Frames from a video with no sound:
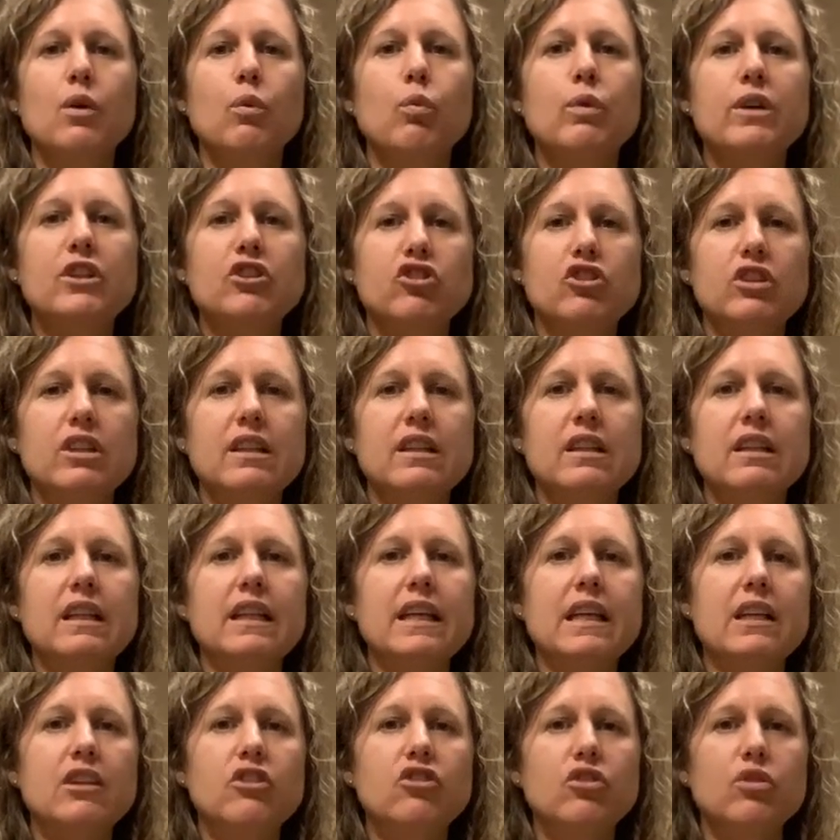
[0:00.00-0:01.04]
which can
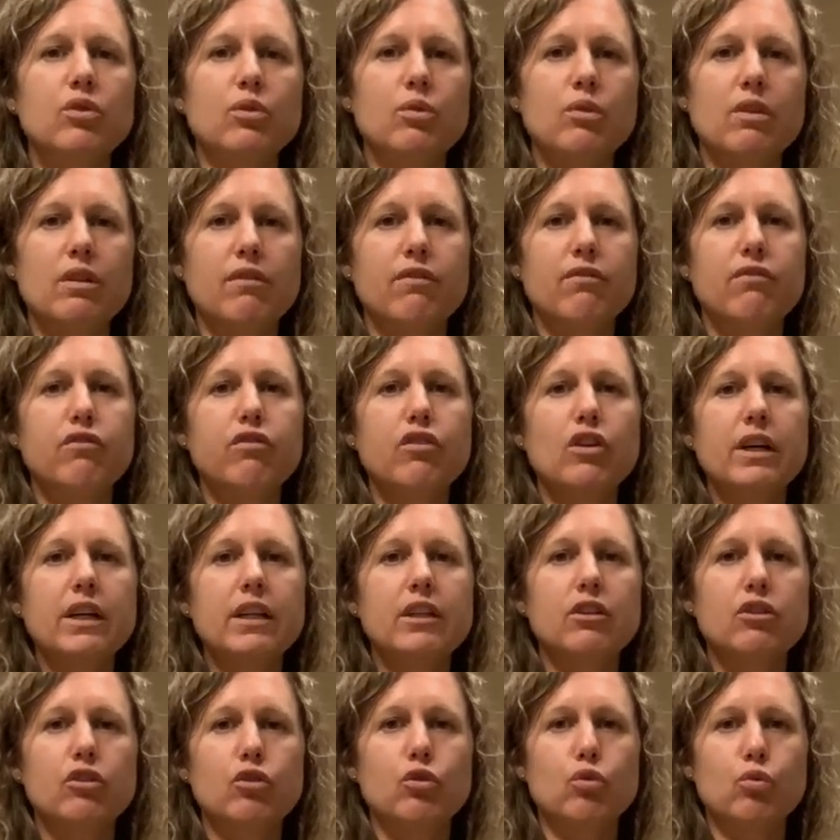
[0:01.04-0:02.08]
lead to the
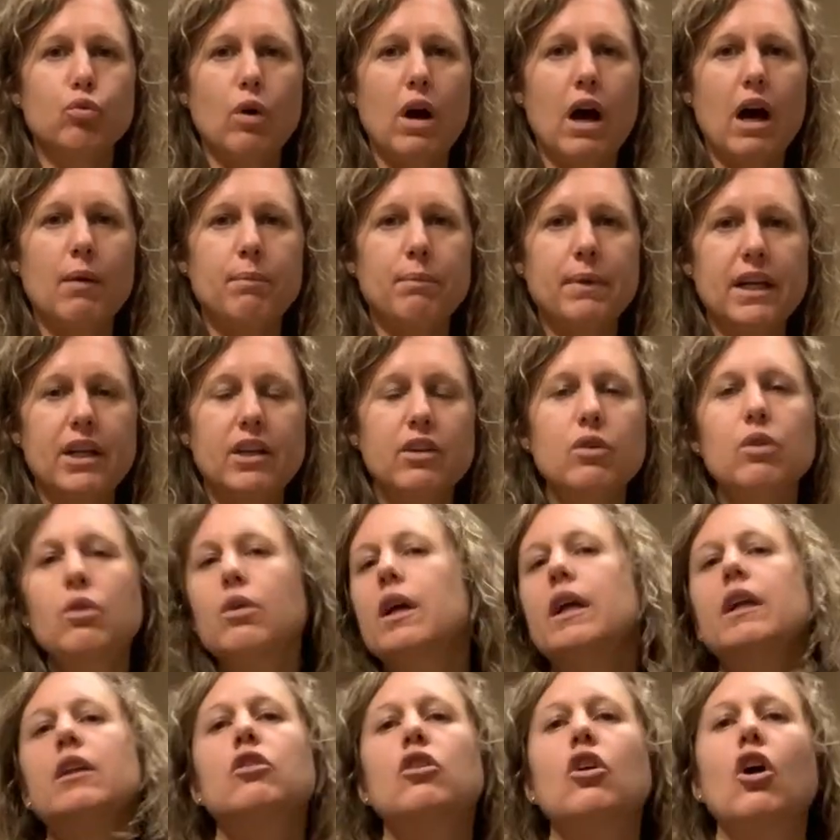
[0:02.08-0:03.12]
foot dropping
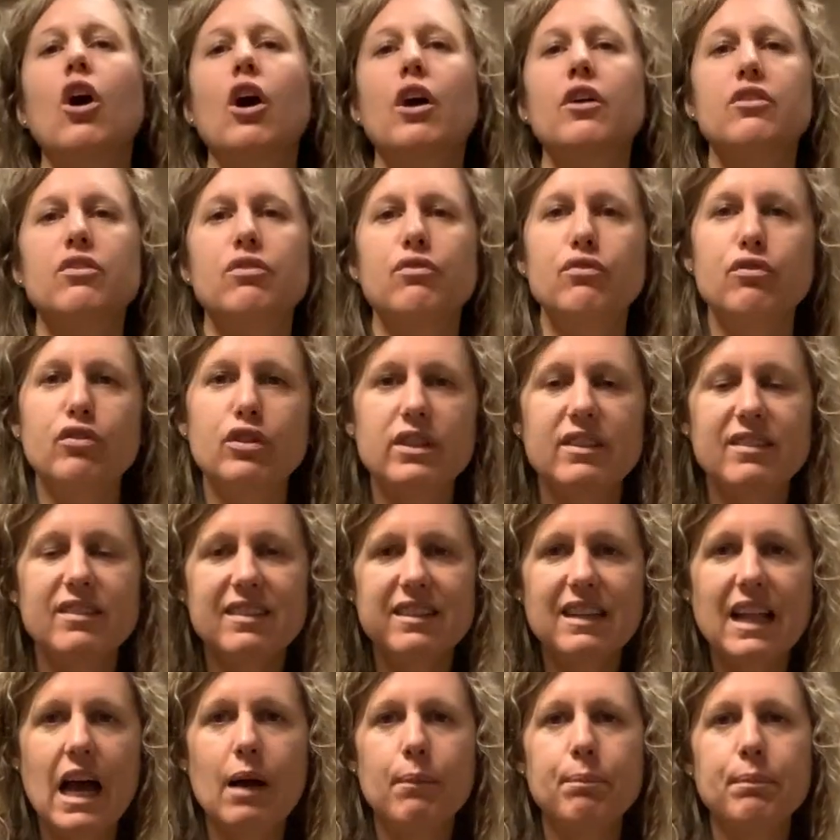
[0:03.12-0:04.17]
and cause foot
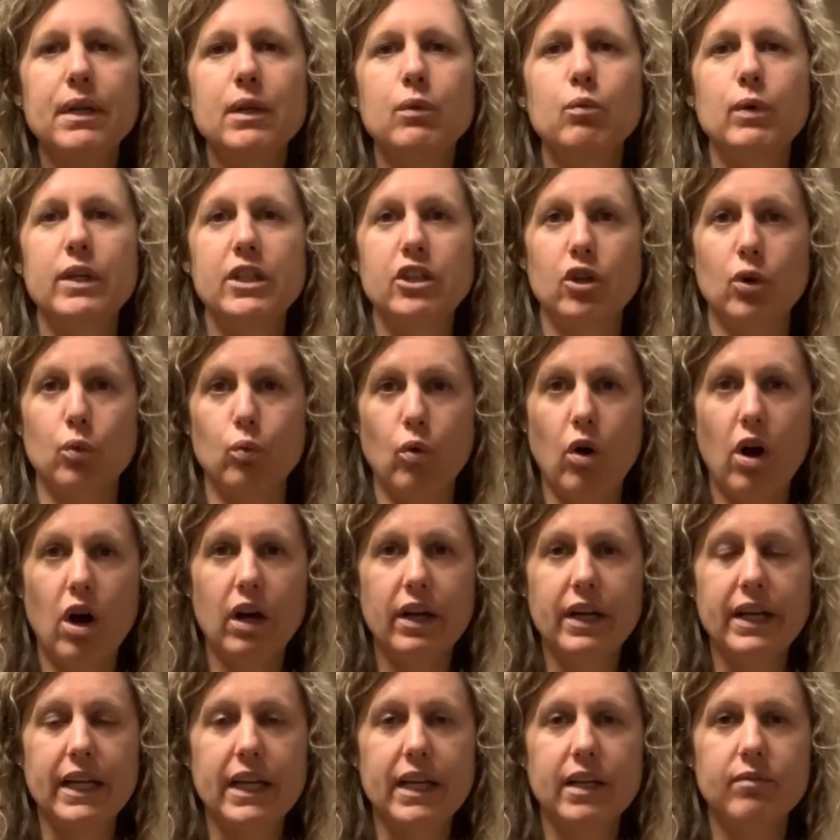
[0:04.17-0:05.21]
slapping when you're
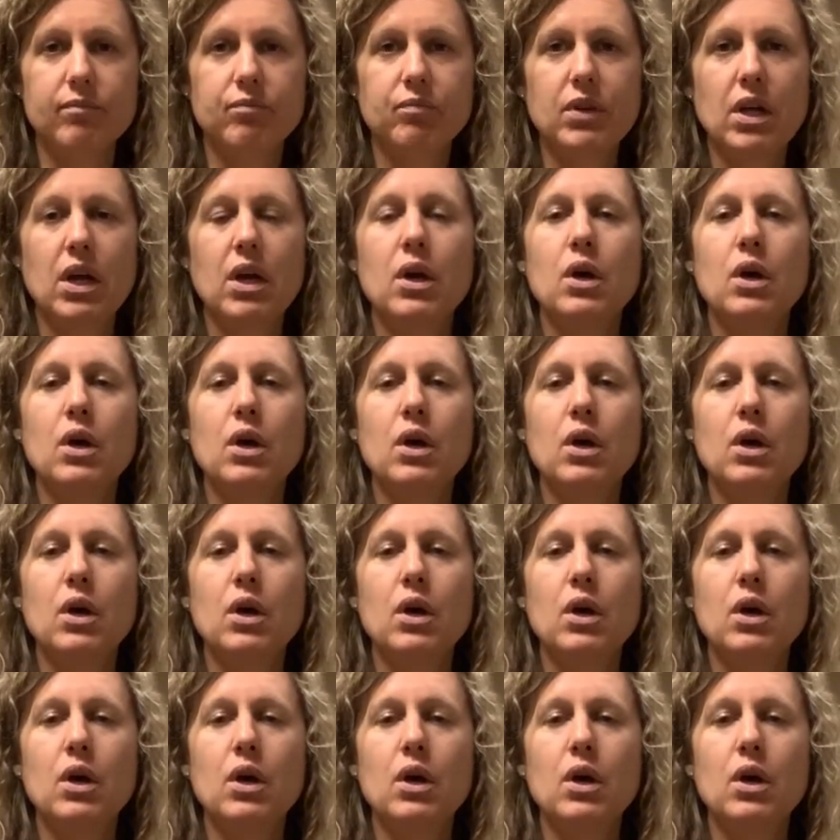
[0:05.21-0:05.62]
walking.